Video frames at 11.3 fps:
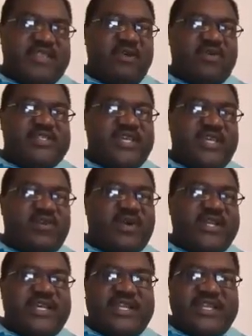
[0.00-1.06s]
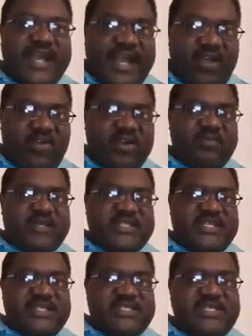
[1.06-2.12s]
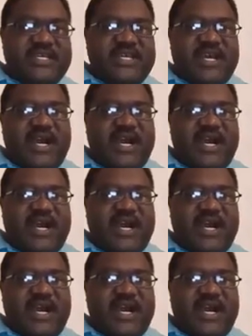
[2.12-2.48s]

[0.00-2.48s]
They were secured in dark corner meetings